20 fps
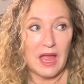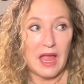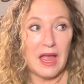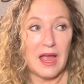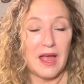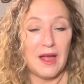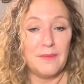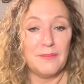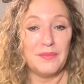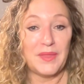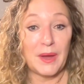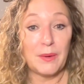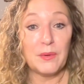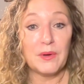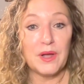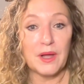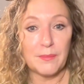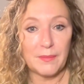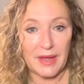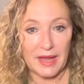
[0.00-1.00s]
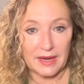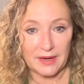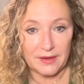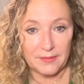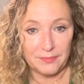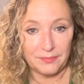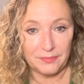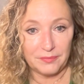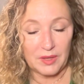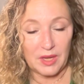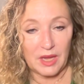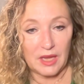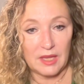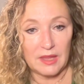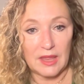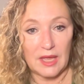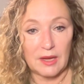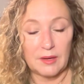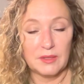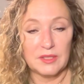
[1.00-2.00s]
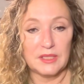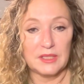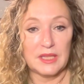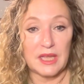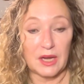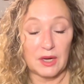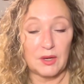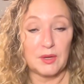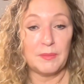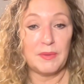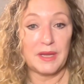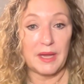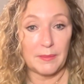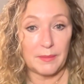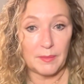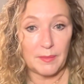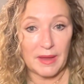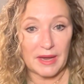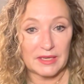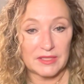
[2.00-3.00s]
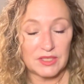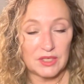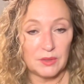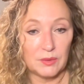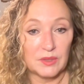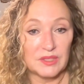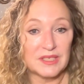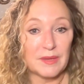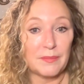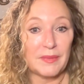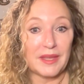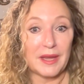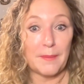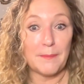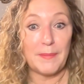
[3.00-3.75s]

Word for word: Um, that will come back okay that that could be coming back to you or something